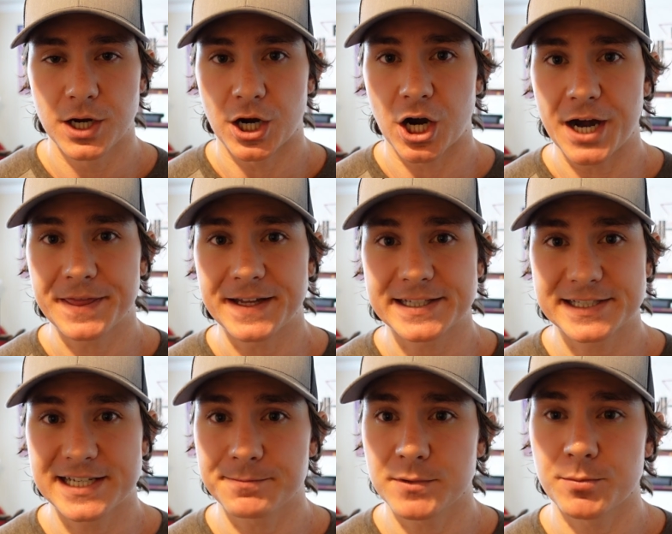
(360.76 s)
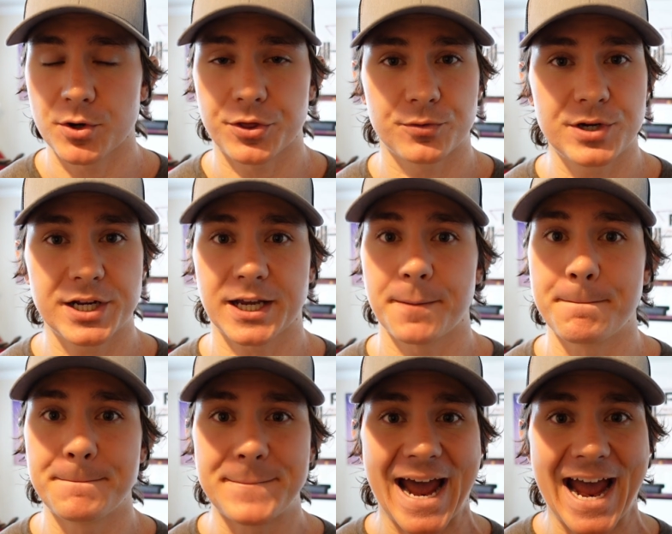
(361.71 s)
All right, that's step number 3 to
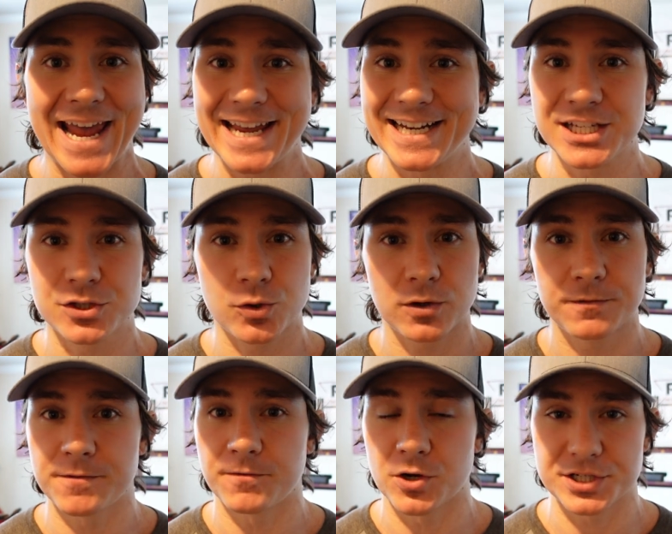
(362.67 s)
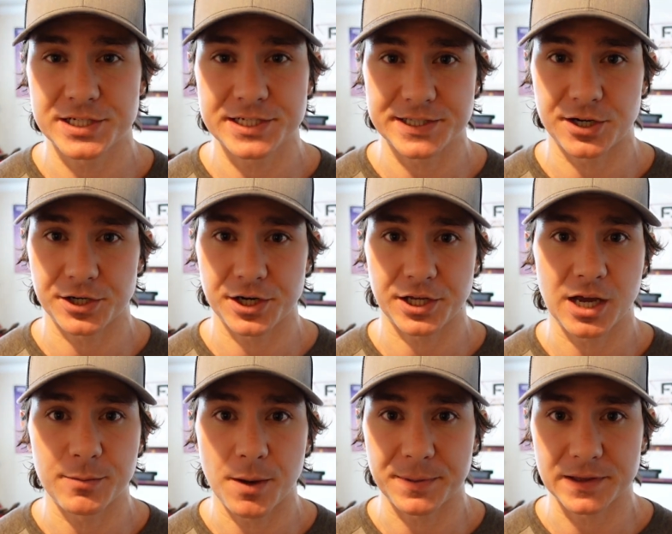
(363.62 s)
combat any sort of adversities that are gonna
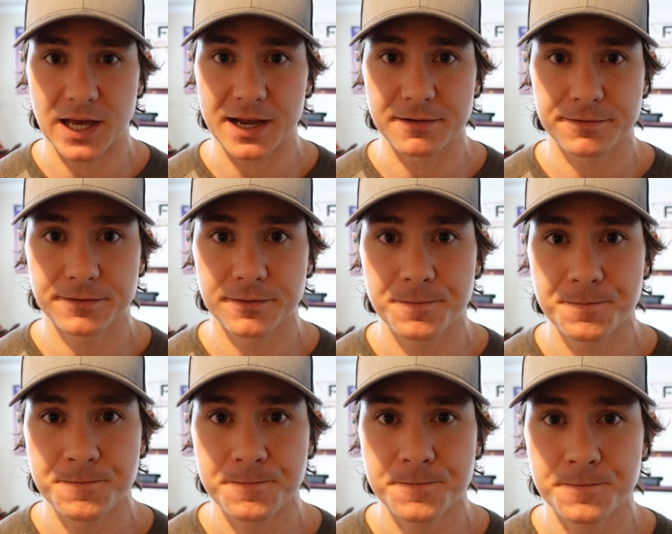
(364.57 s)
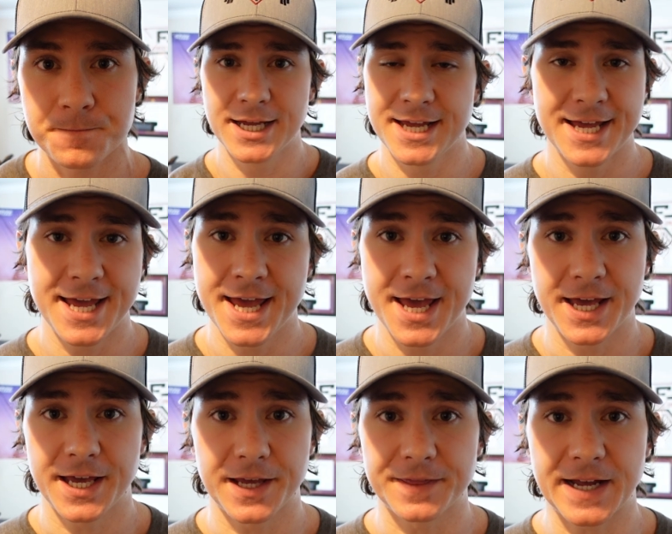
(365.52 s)
come up in life.
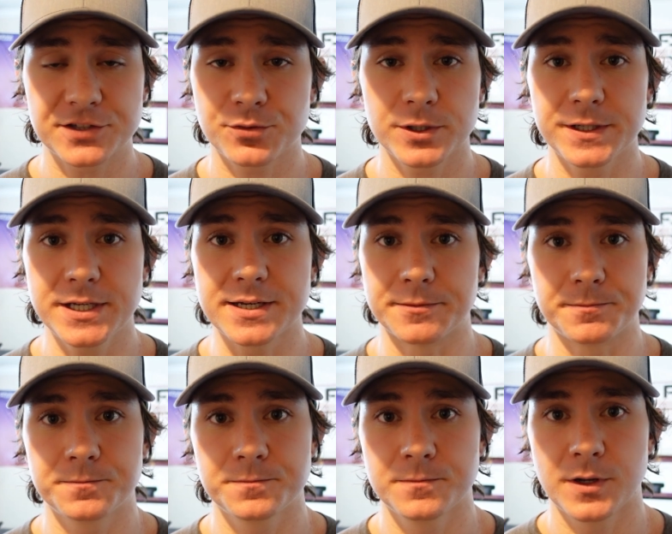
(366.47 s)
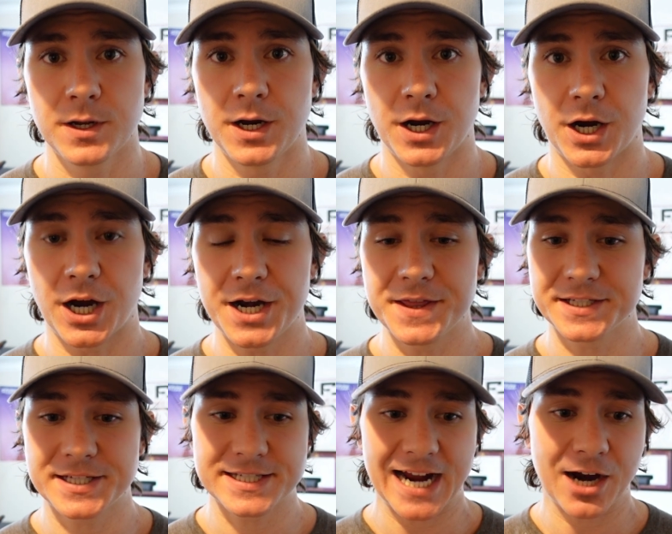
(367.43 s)
And that's really it. All right,
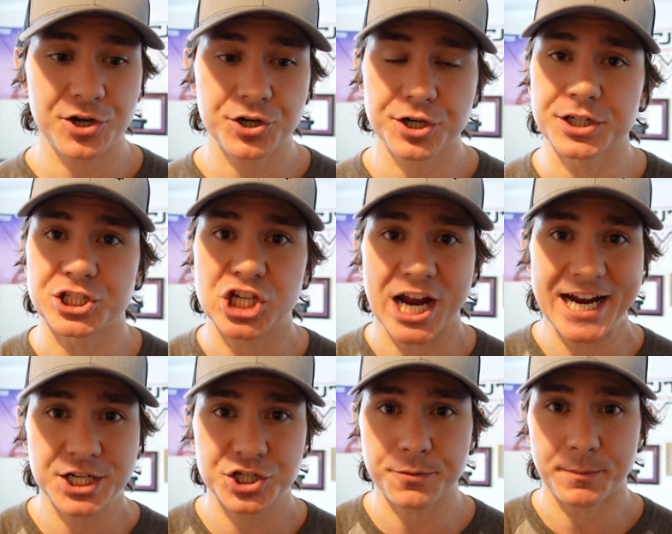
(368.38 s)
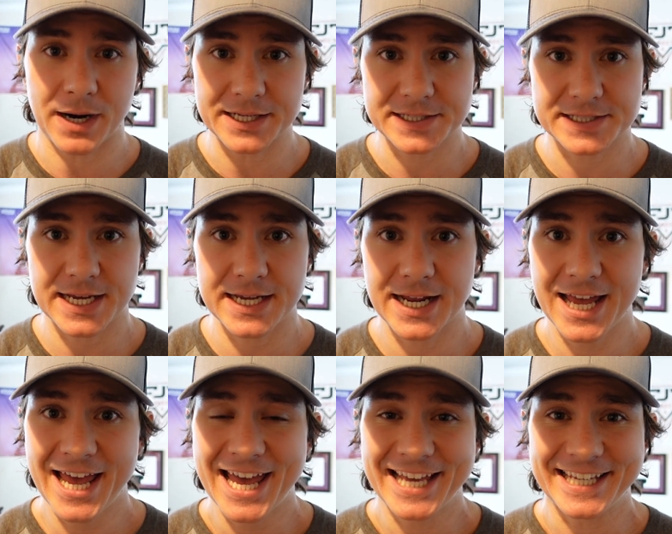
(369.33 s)
this is how you're gonna change your
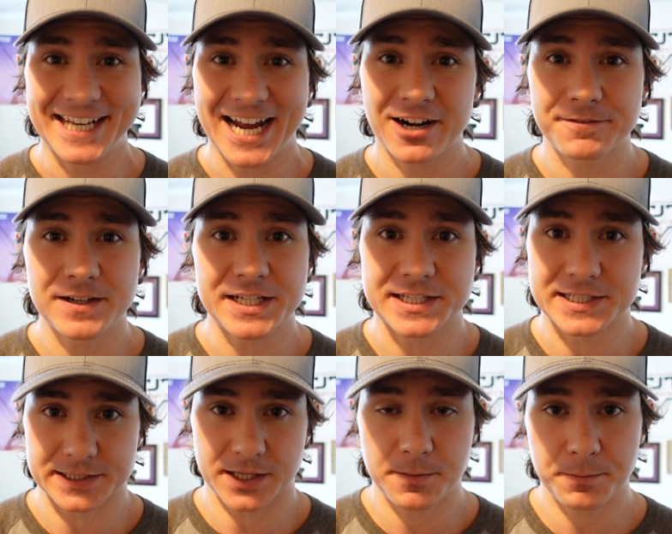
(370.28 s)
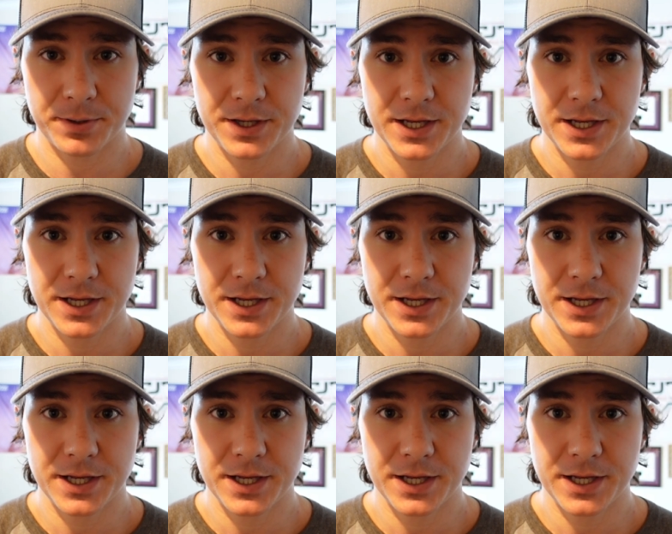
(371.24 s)
mindset, get out of any slump,